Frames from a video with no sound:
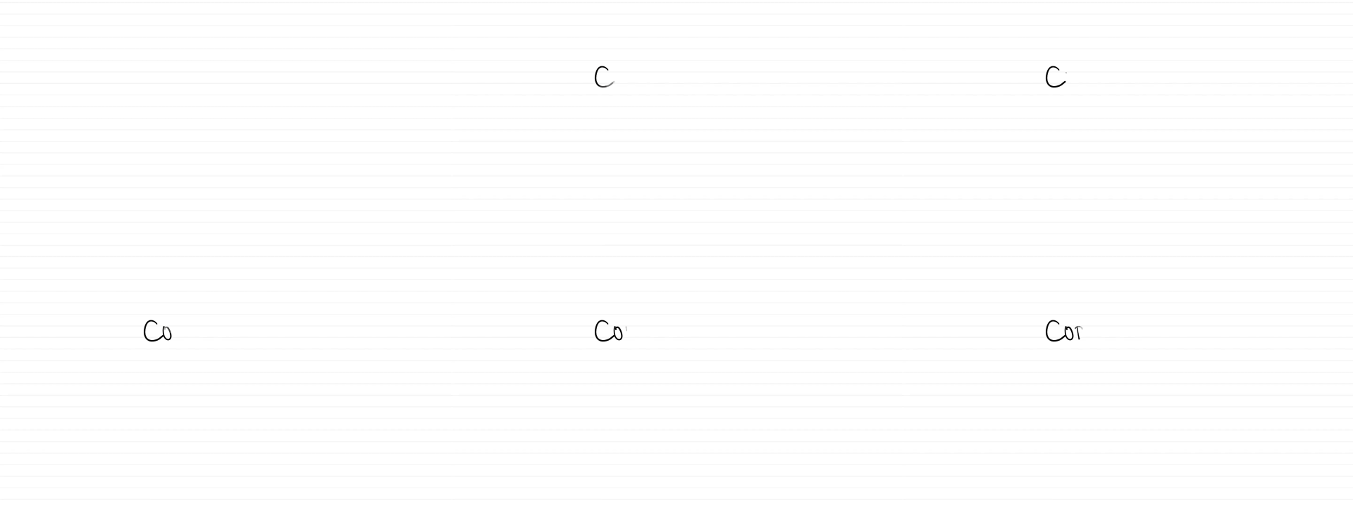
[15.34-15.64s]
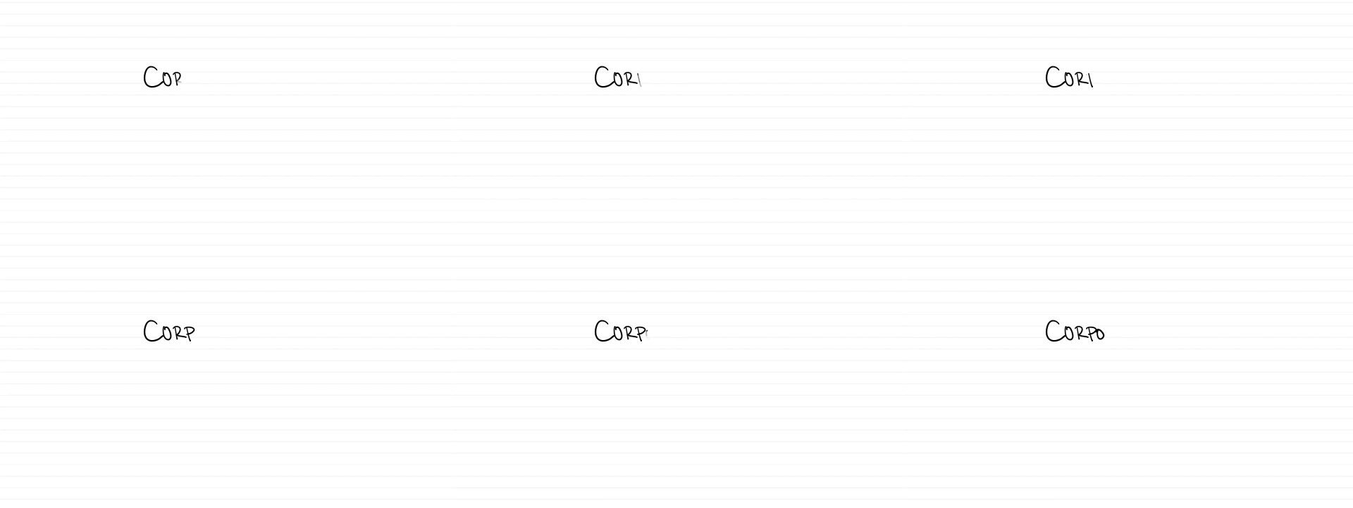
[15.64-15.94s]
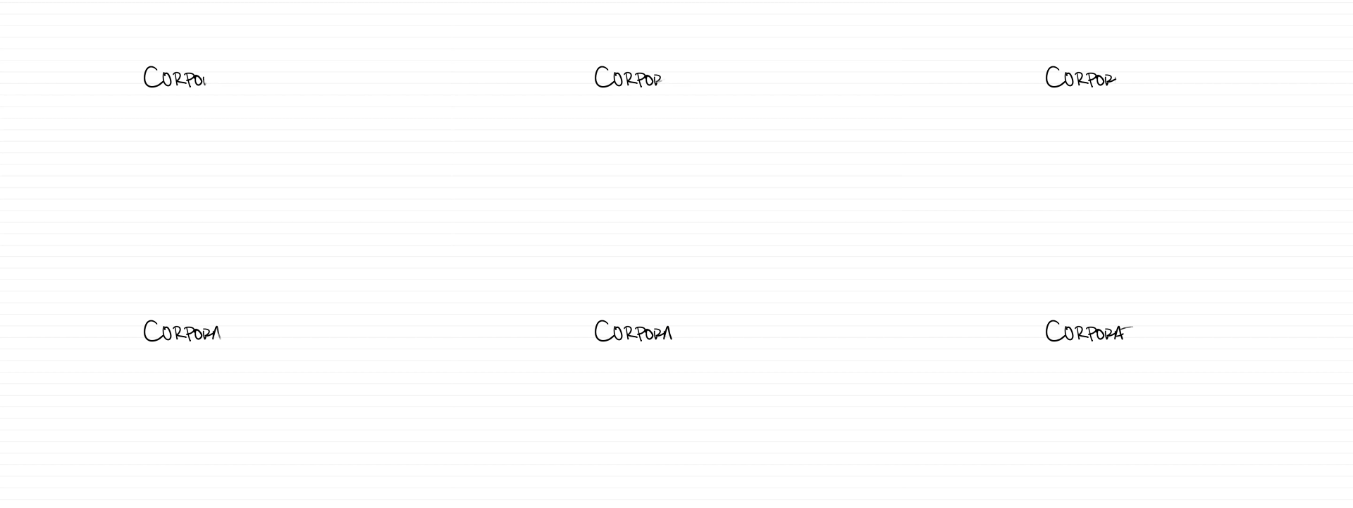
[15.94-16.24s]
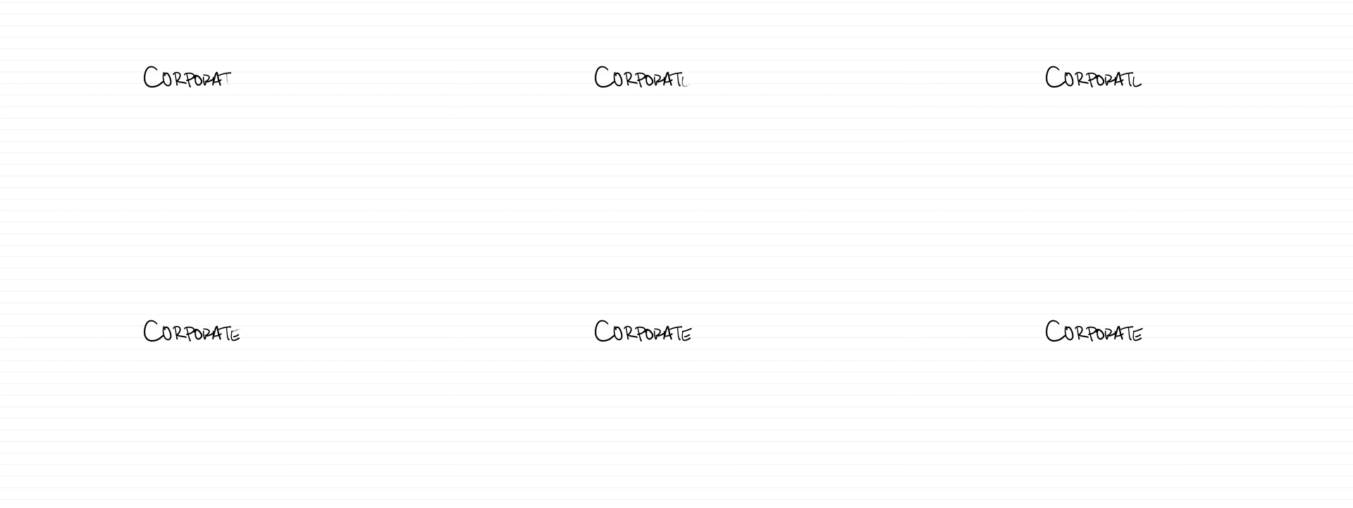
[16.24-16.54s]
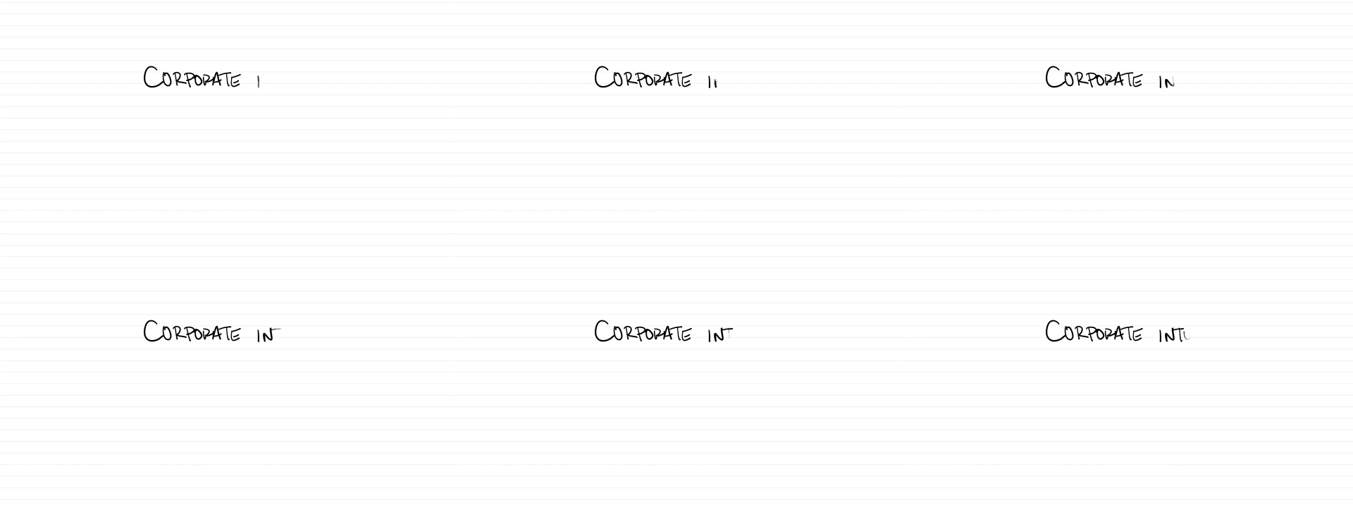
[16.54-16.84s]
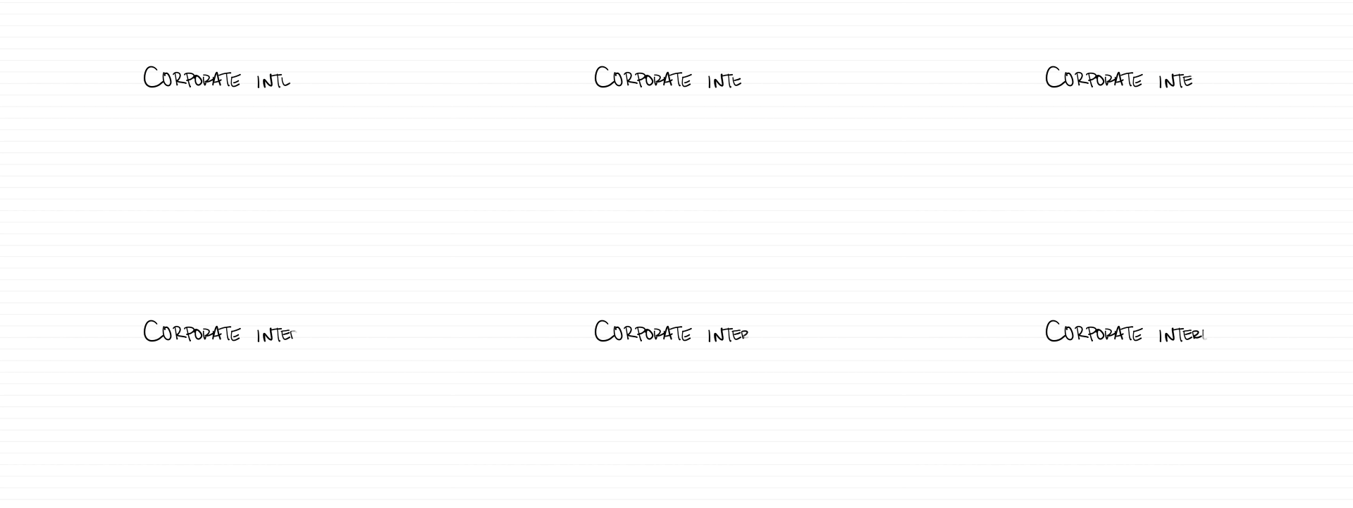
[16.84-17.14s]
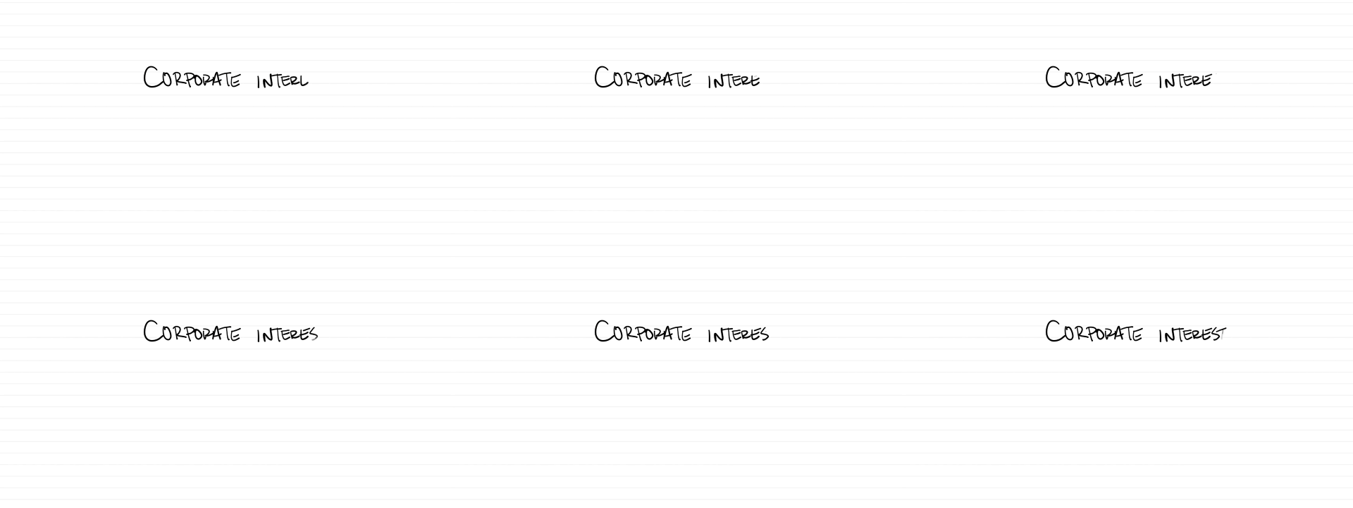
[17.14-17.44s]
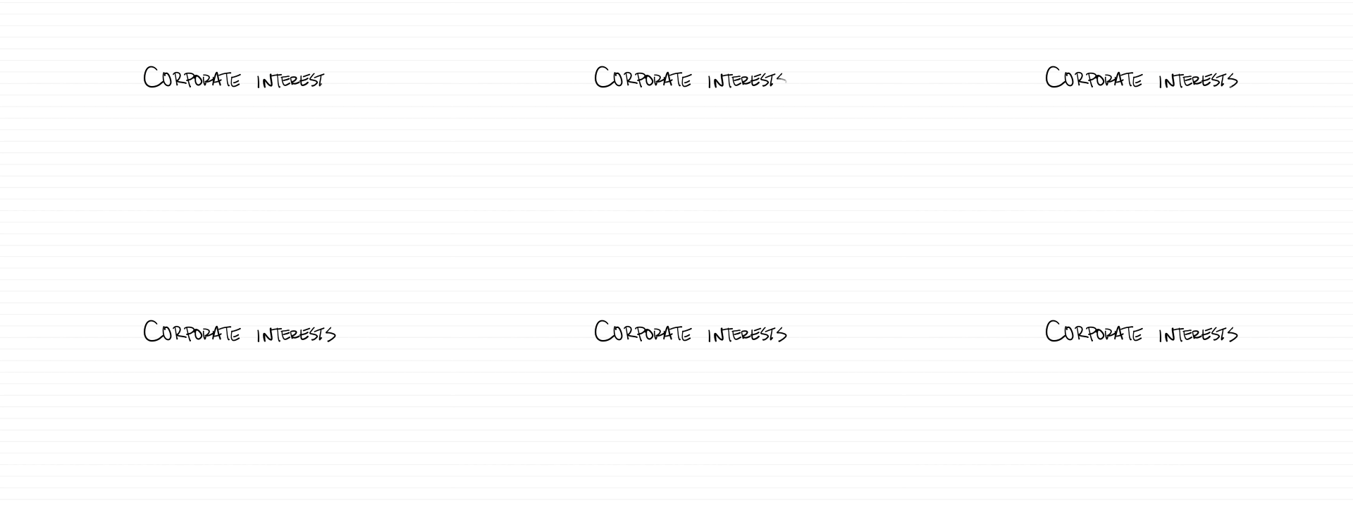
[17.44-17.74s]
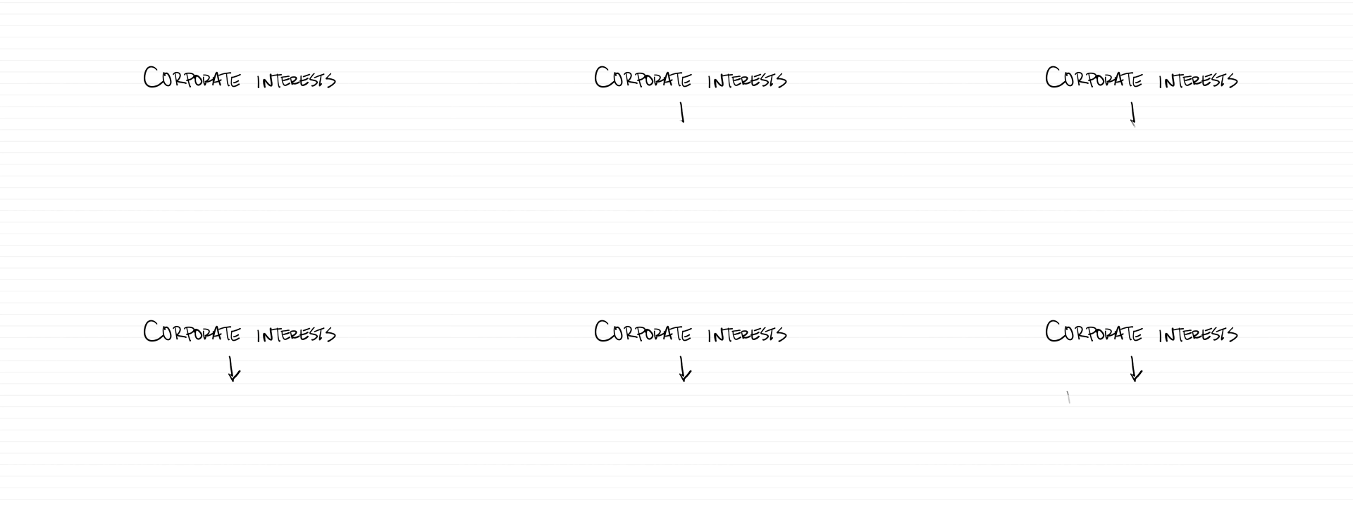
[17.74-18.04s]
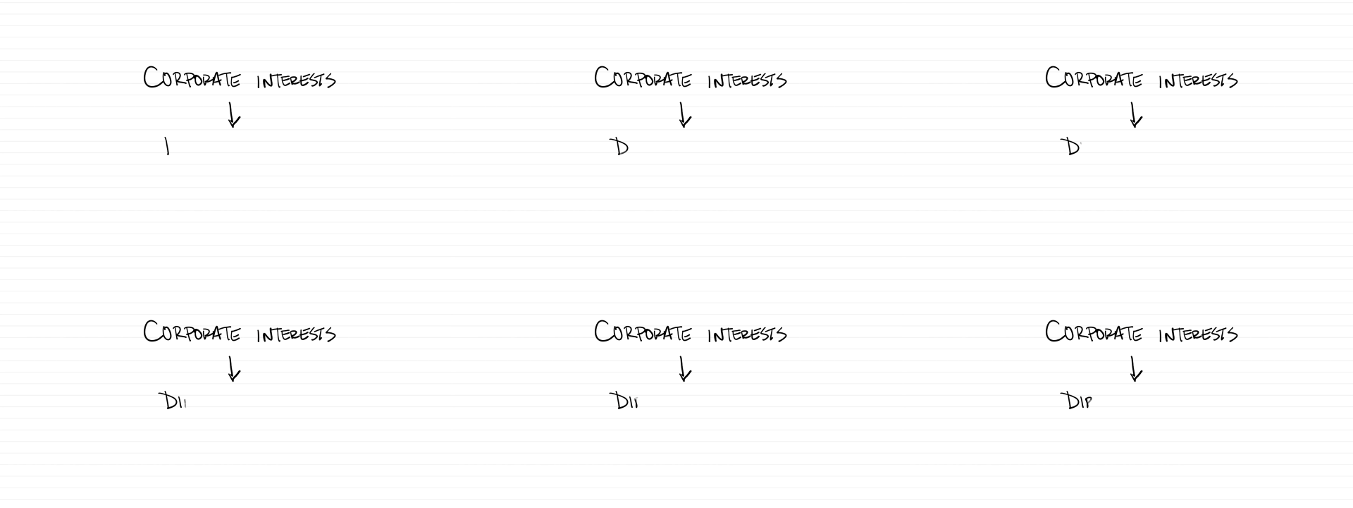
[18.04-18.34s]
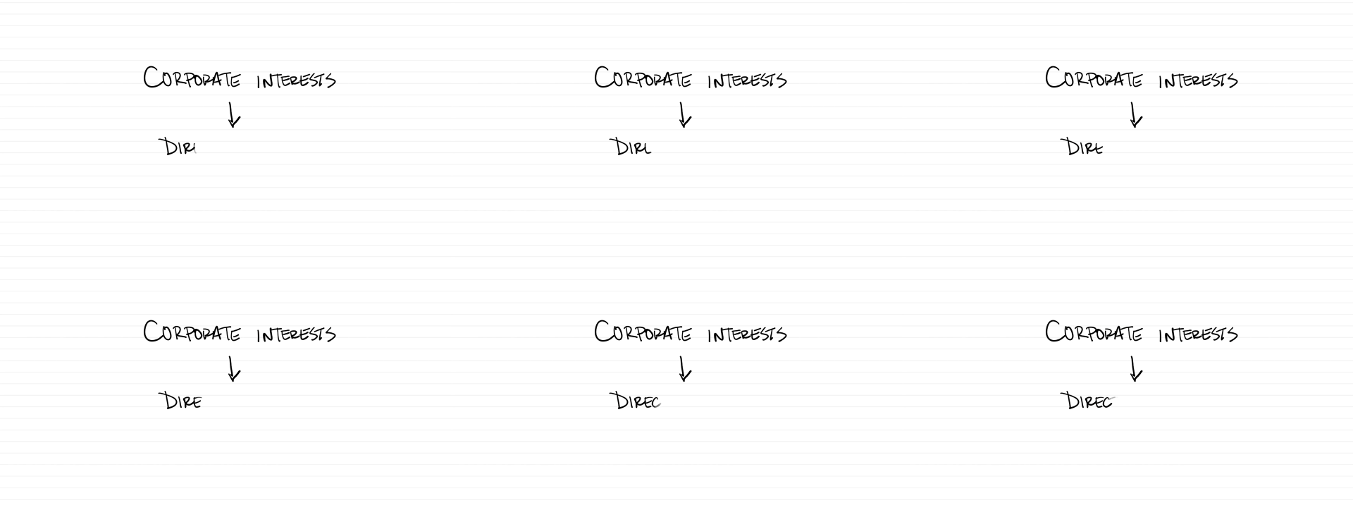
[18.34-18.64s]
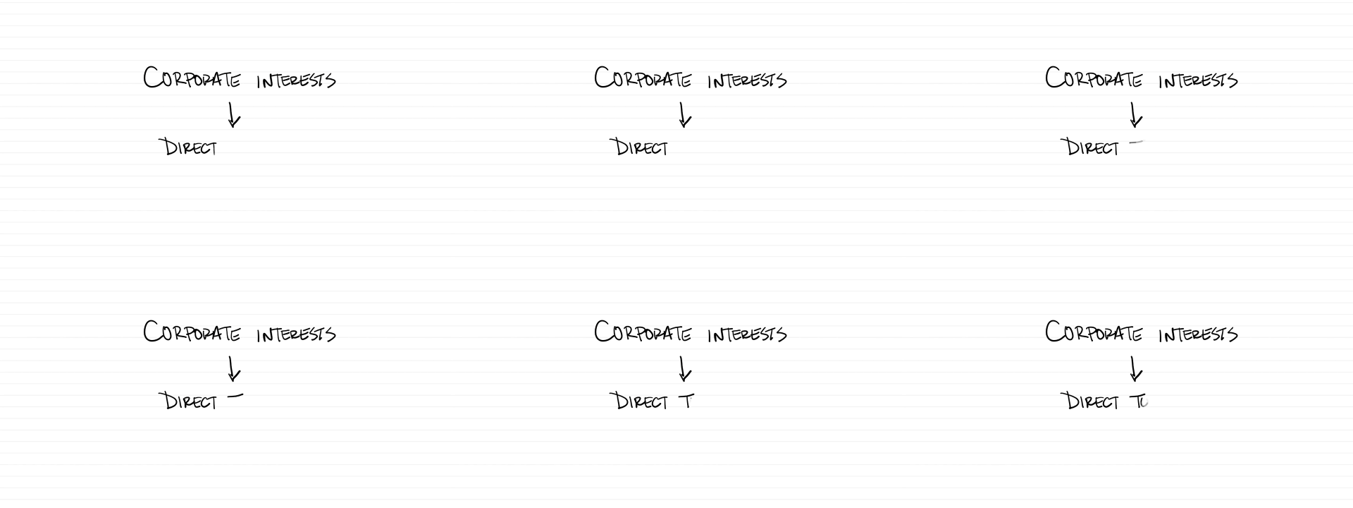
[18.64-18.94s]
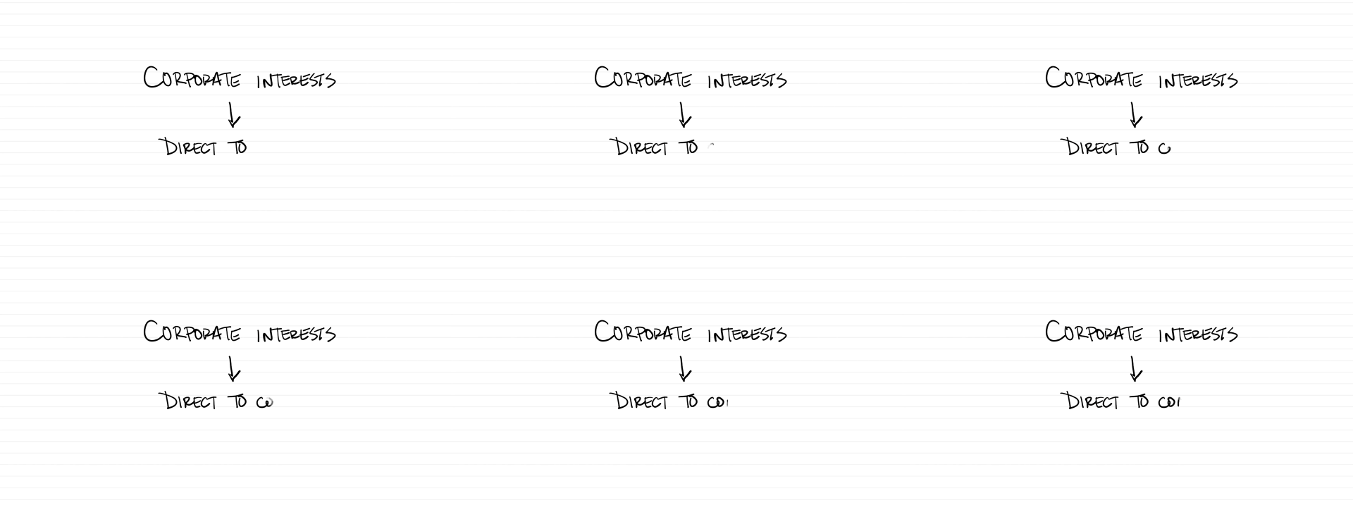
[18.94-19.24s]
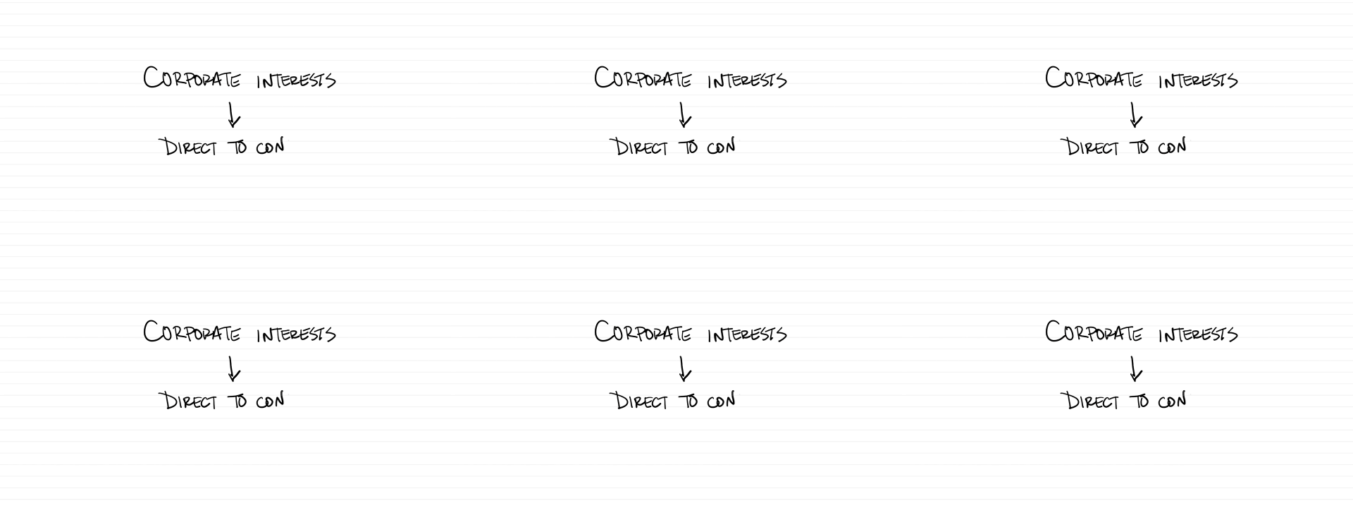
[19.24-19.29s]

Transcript: Nobody's mouth can be seen.